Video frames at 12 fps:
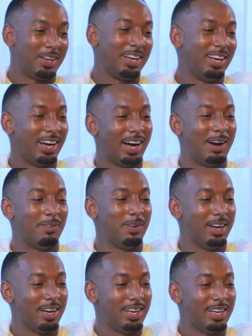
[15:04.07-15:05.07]
getting hot.
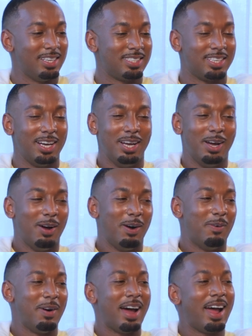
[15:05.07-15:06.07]
Where is
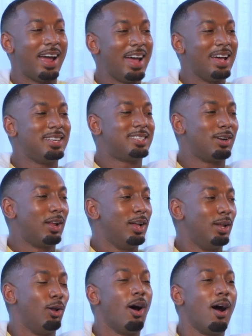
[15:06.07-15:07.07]

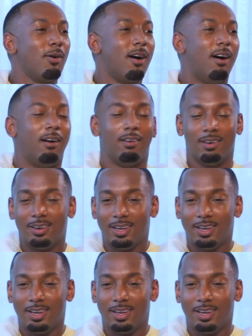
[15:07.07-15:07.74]
Laurel?